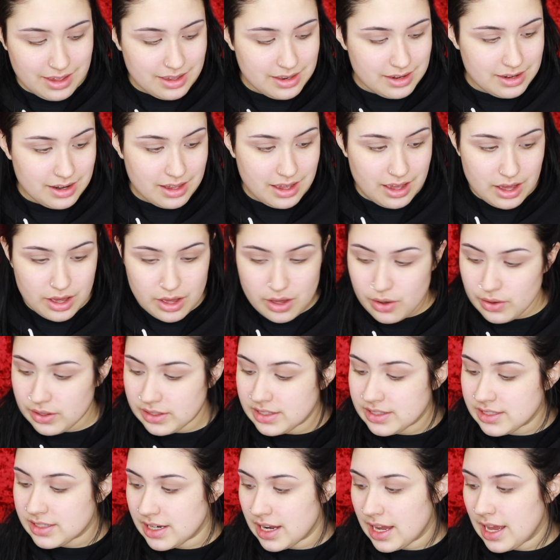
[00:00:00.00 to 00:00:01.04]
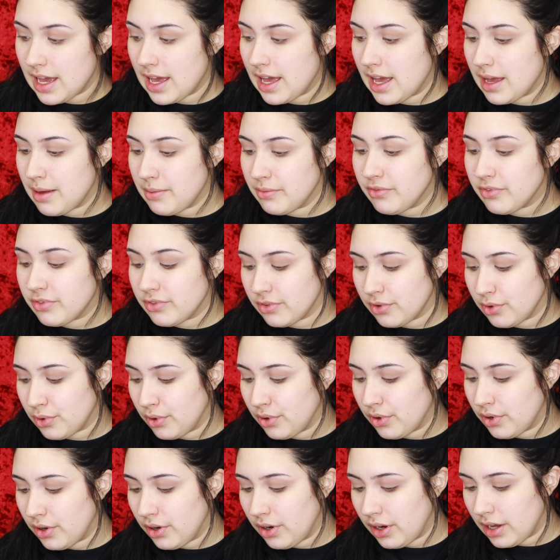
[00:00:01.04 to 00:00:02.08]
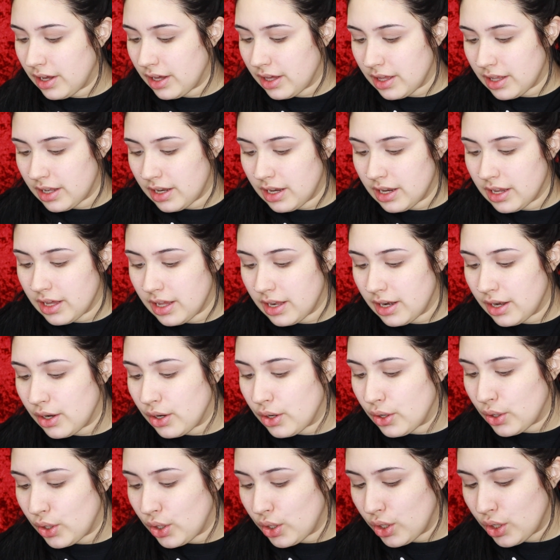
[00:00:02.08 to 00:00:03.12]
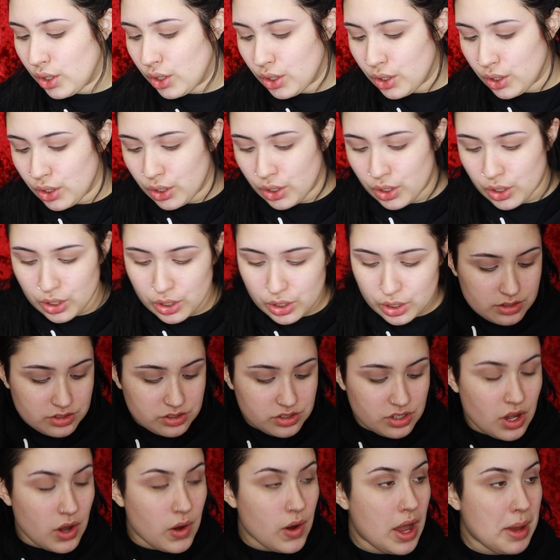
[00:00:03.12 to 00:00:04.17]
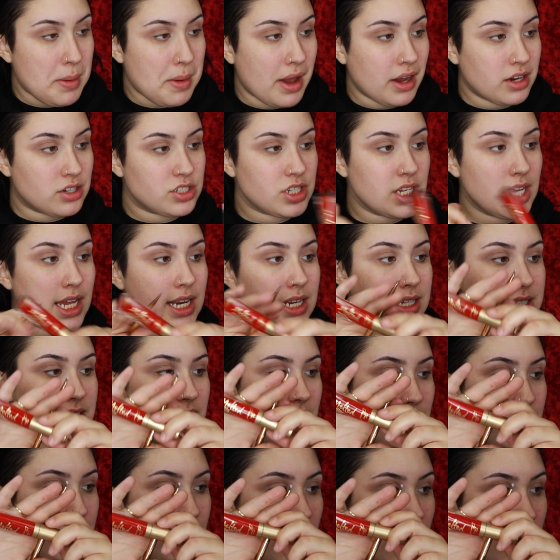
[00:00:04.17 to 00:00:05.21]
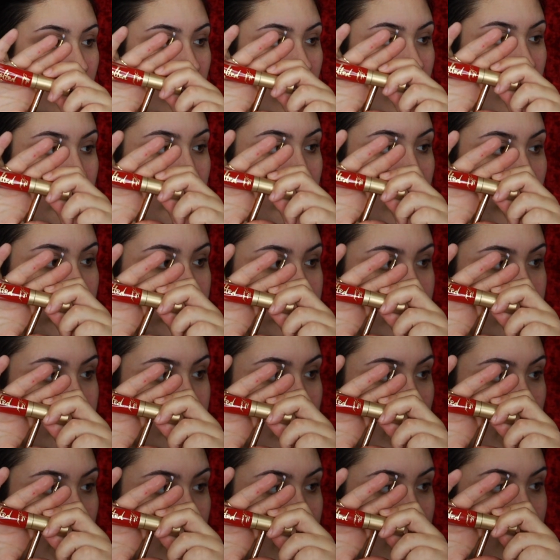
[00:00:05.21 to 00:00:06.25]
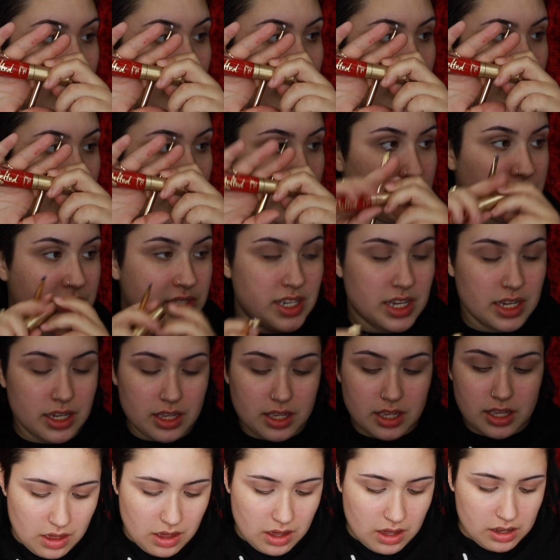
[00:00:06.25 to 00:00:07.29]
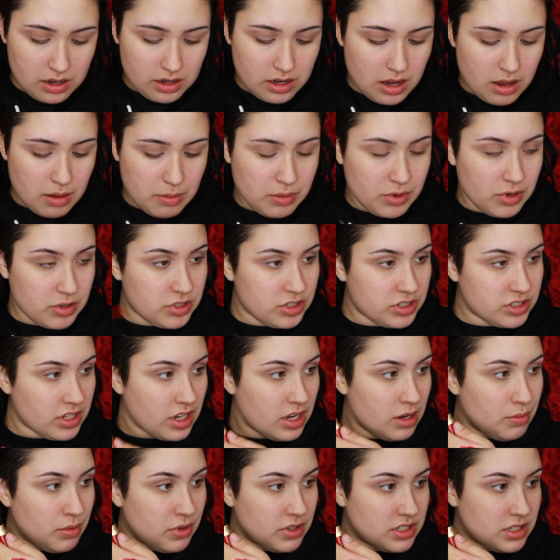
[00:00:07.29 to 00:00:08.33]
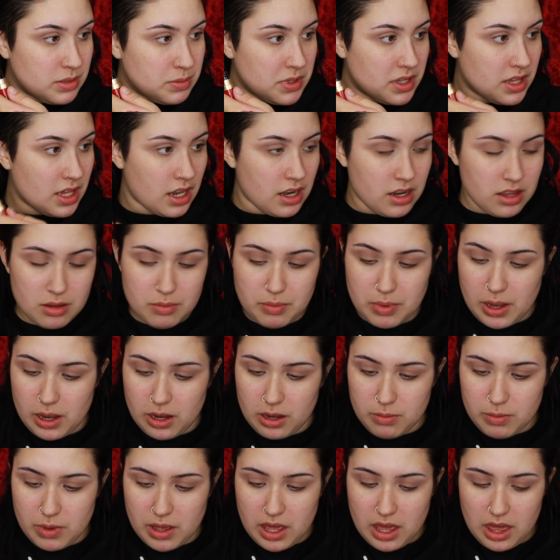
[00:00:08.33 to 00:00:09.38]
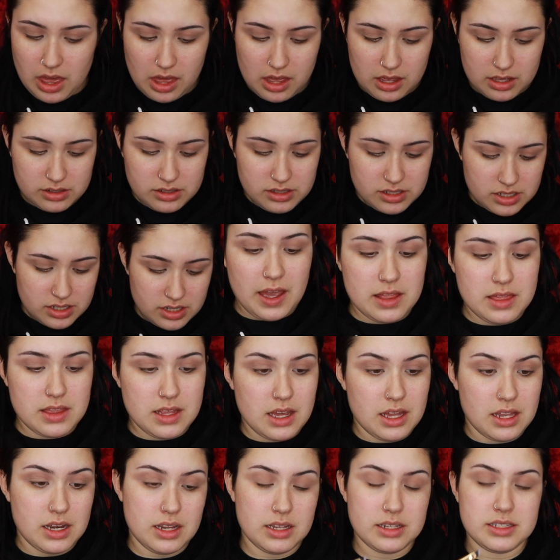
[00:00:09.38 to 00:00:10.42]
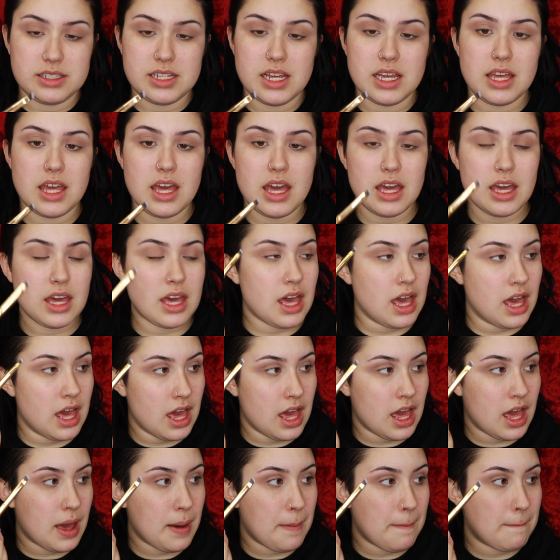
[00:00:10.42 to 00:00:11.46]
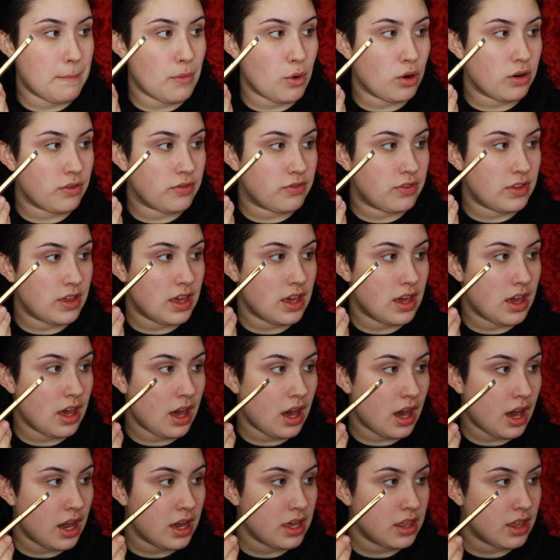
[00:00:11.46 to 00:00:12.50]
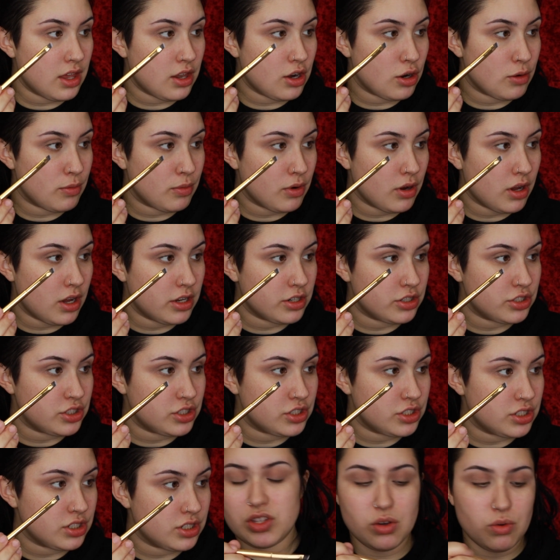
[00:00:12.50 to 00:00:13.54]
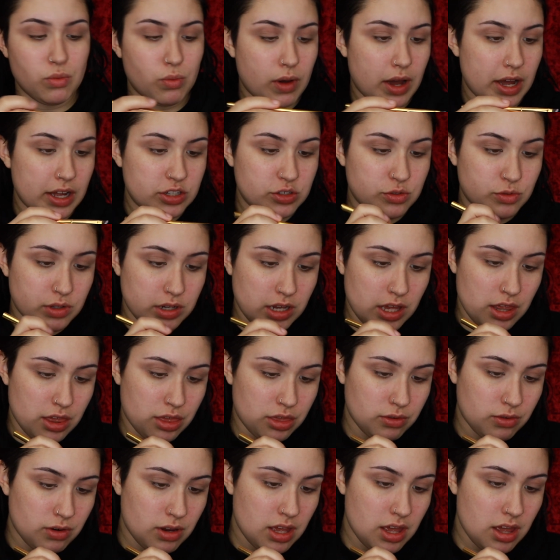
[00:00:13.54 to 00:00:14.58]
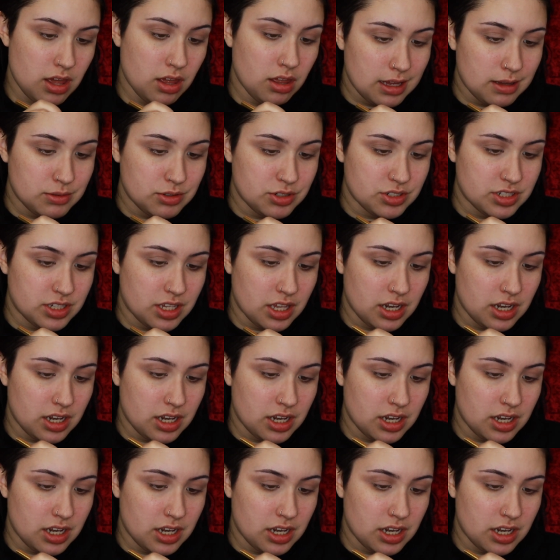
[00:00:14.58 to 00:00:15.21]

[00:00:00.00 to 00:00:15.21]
And now it's time for eyeliner. So I'm actually gonna take my Melted Matte liquid lipstick and I'm just gonna put some of that on the back of my hand. And then taking a Morphe eyeliner brush, the Y23, I'm just